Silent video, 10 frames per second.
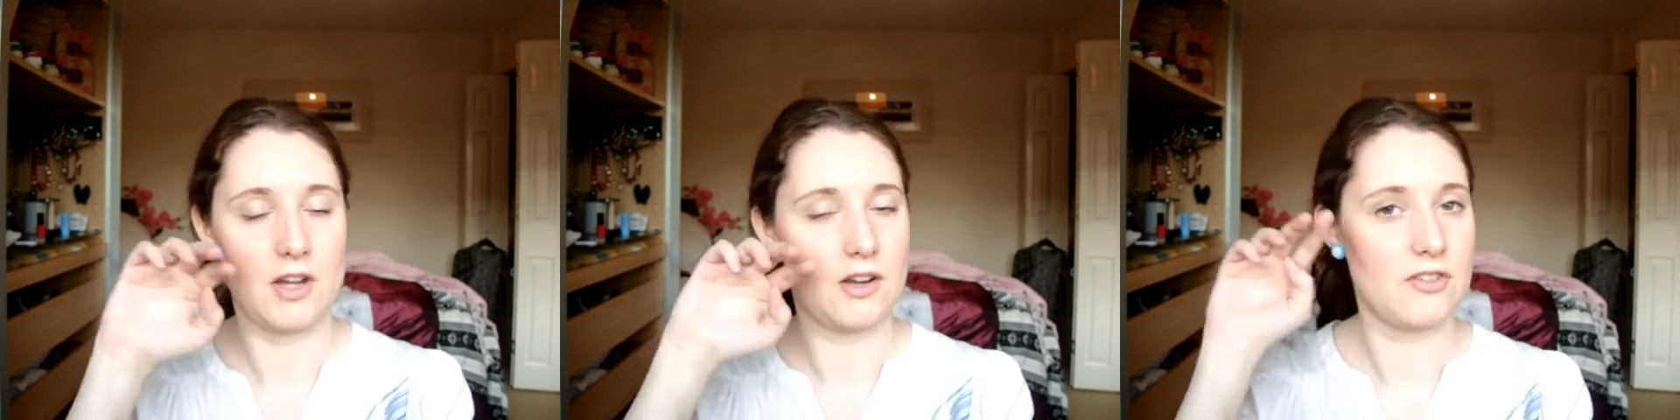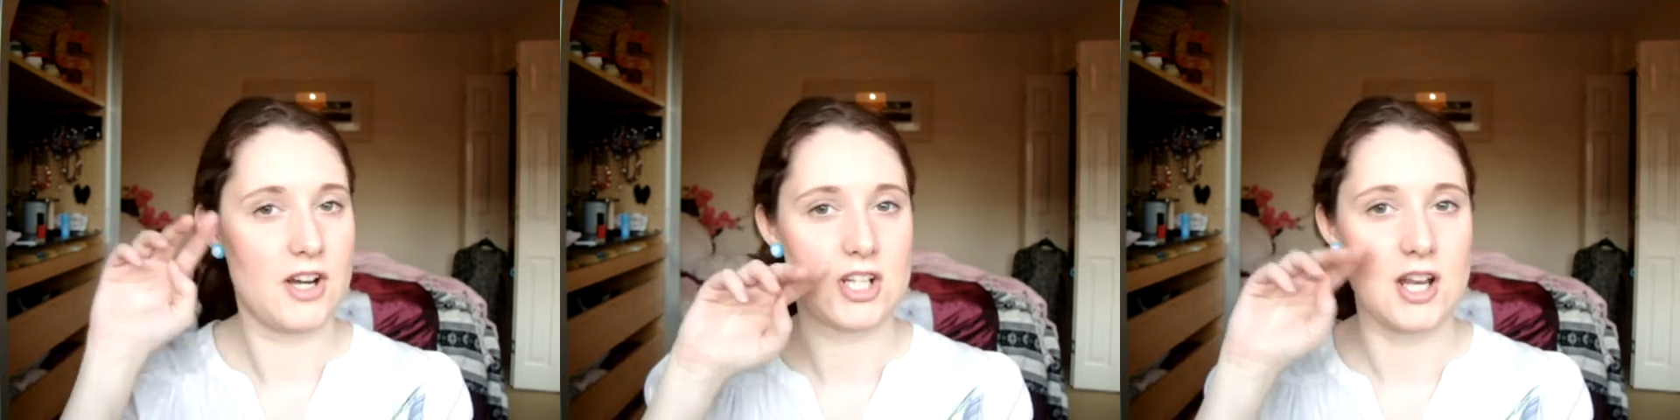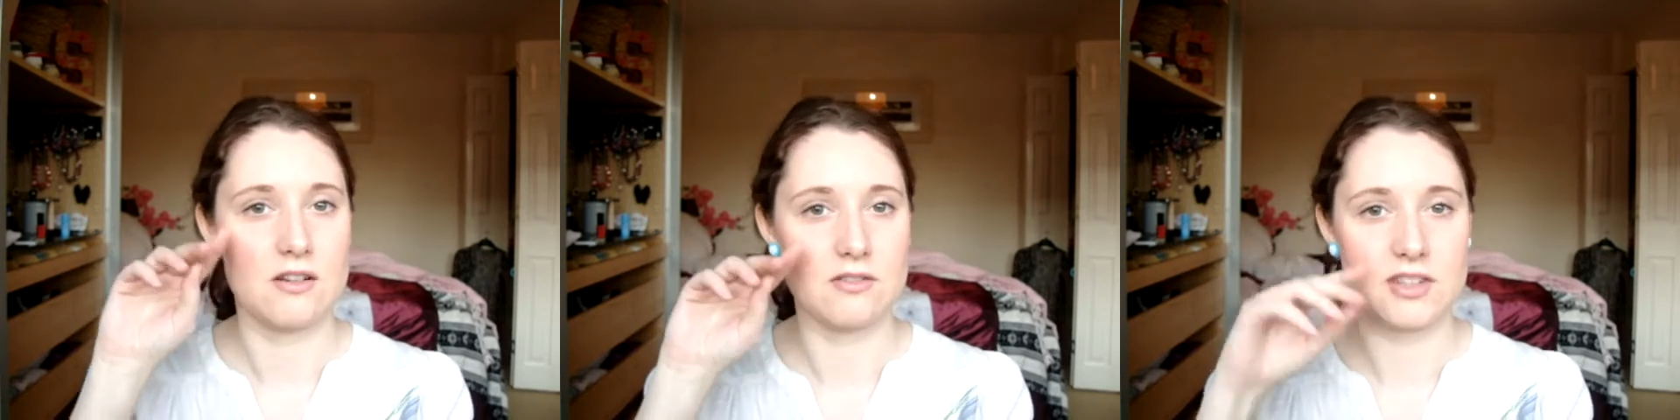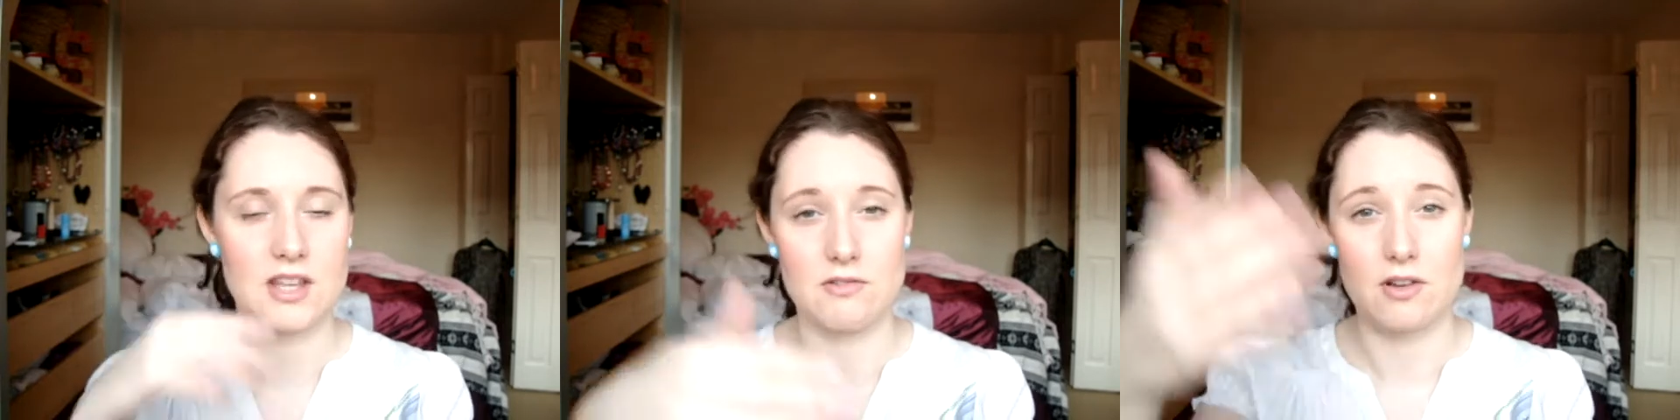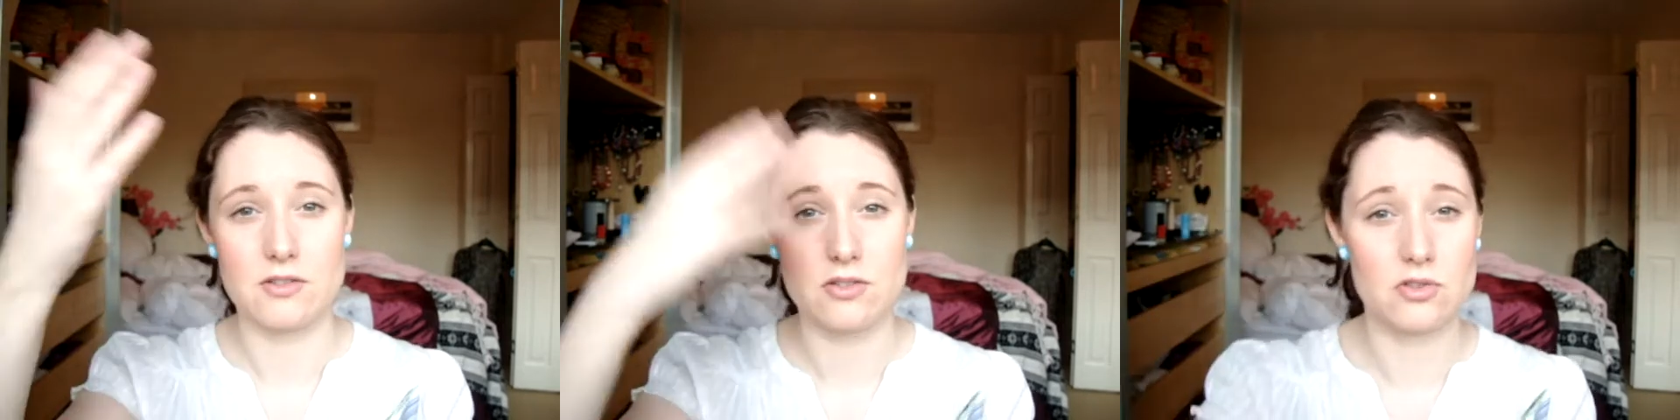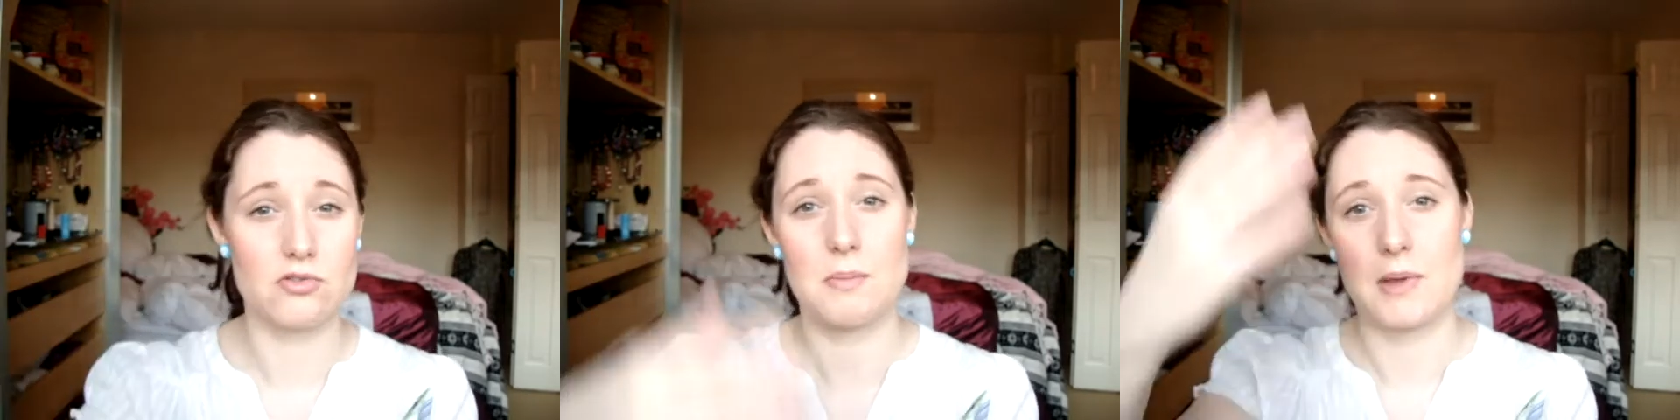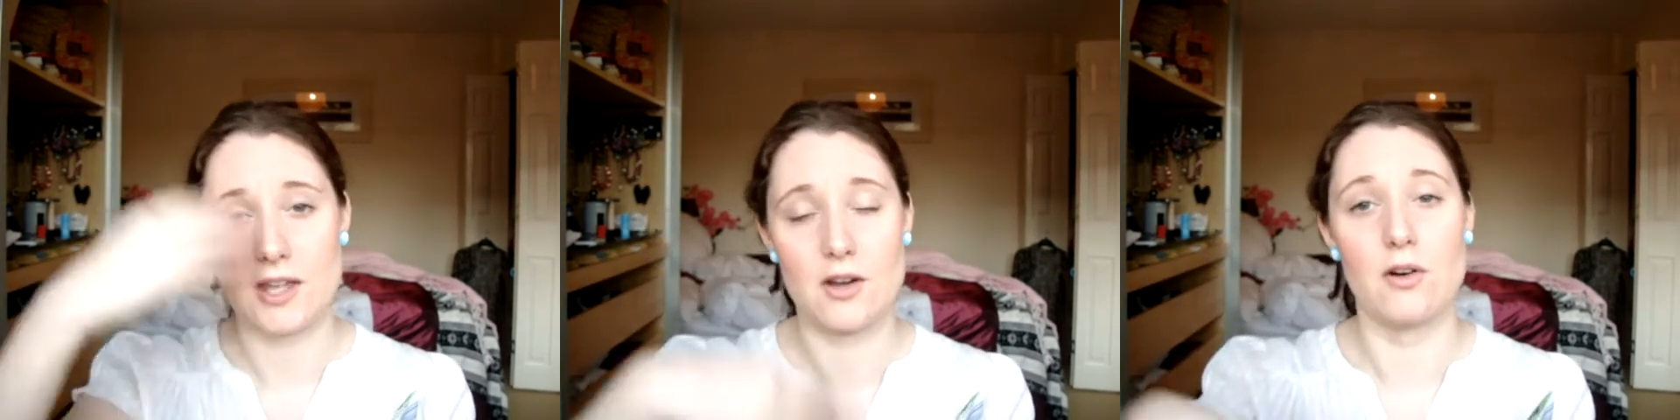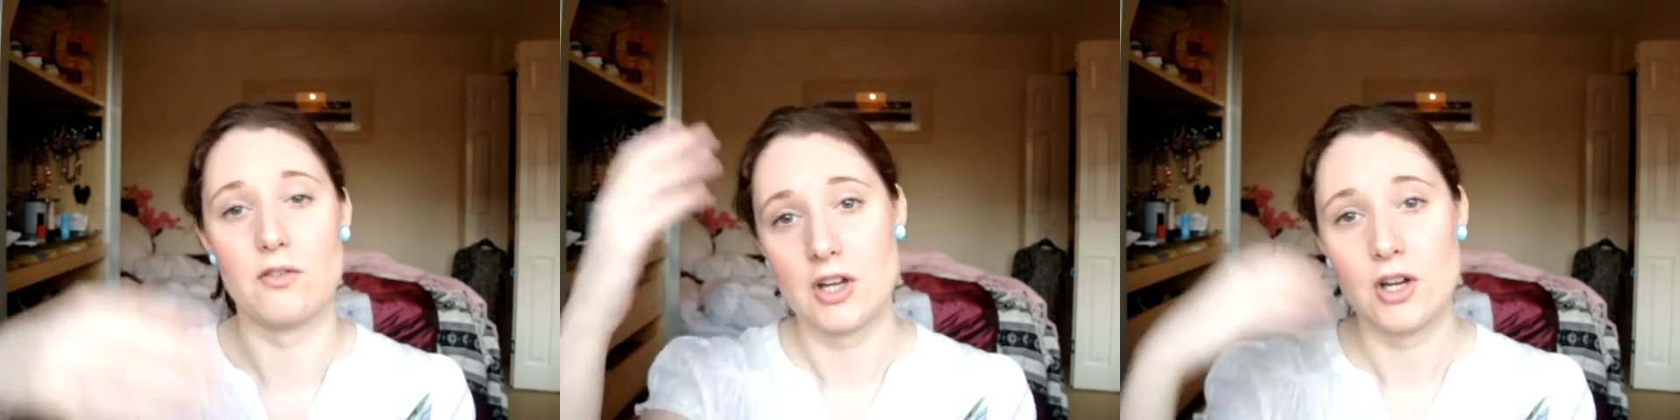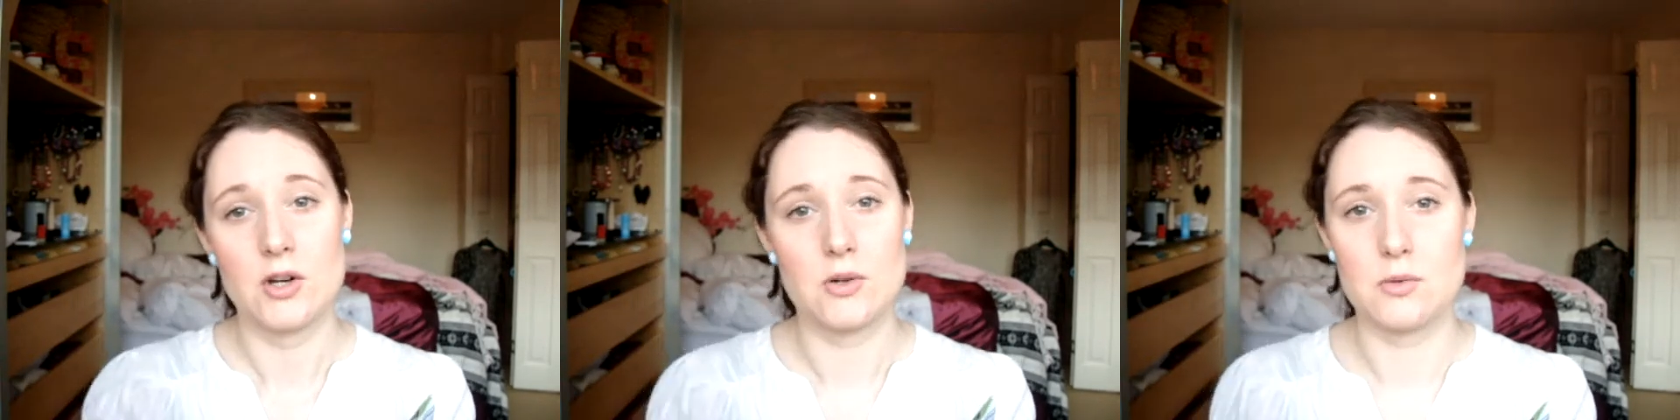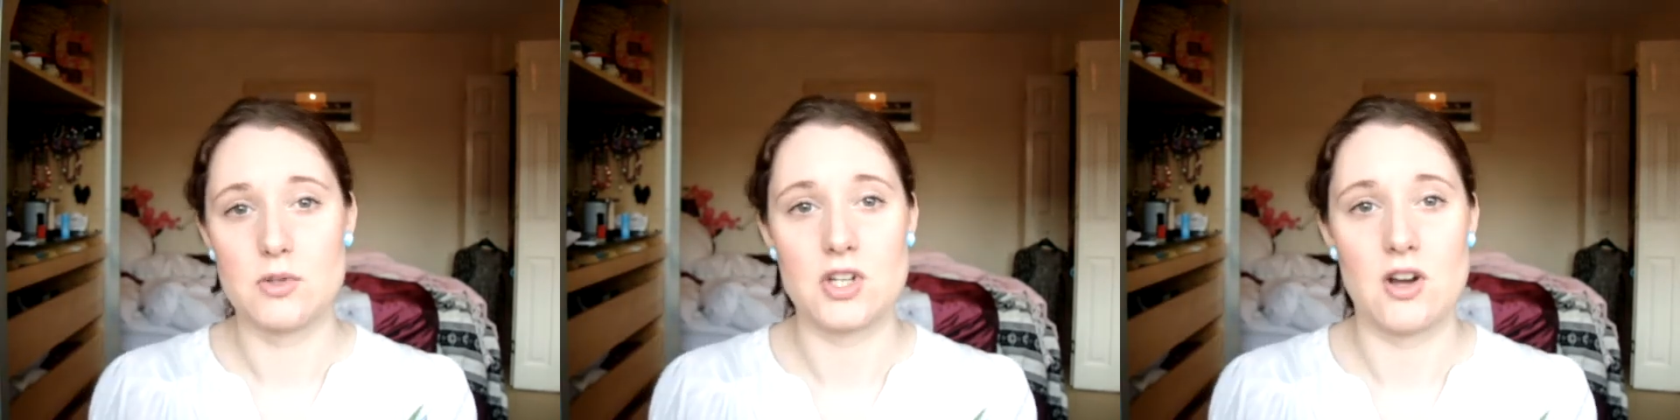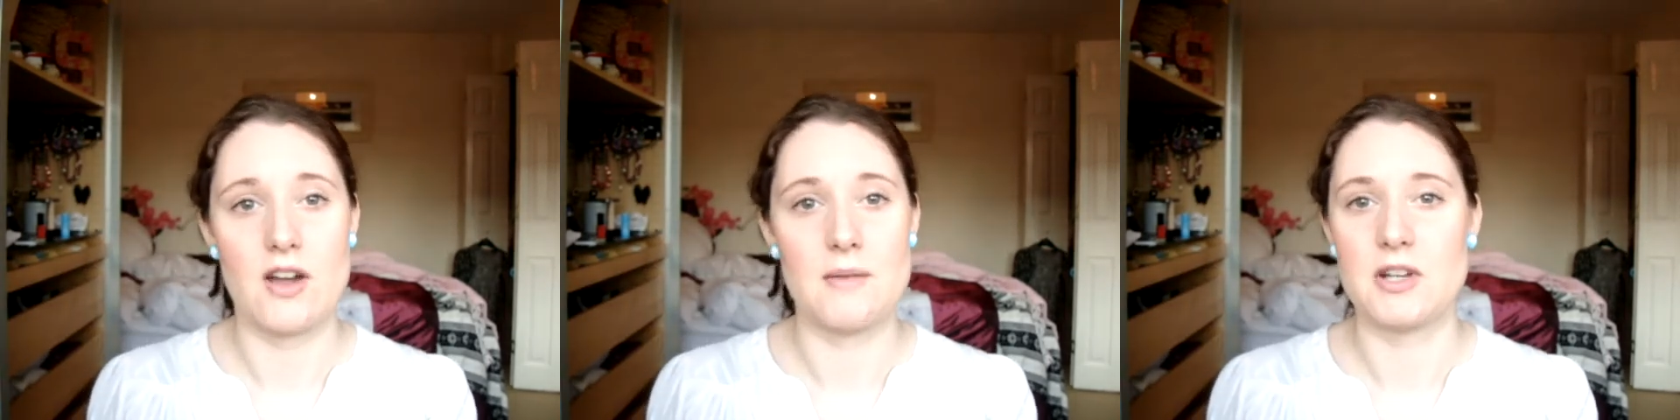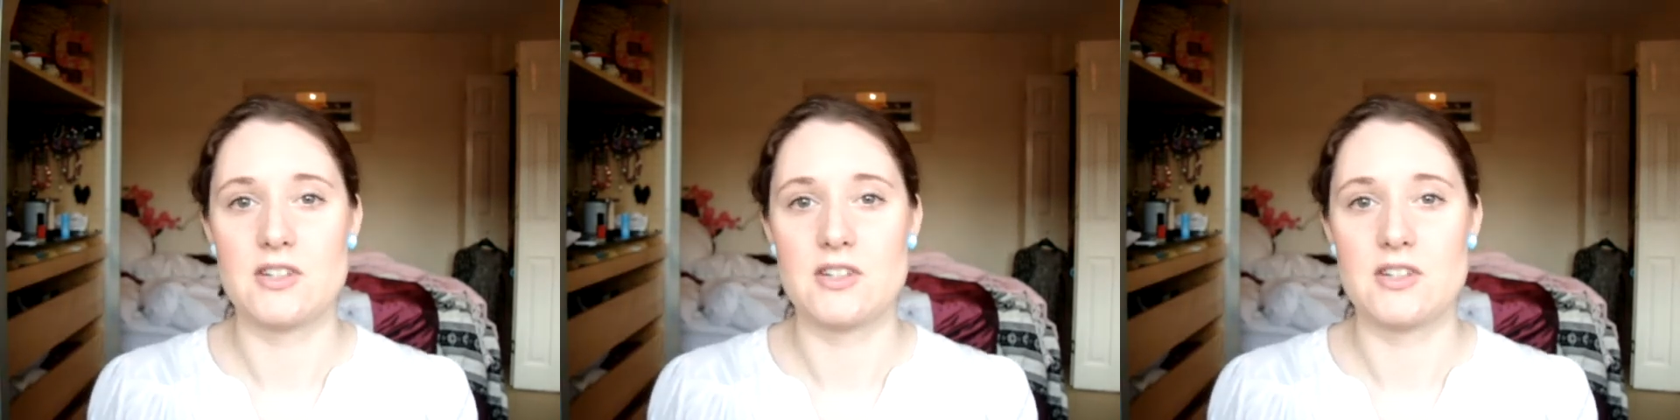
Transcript: a fresh layer of skin rather than stripping it off all the time.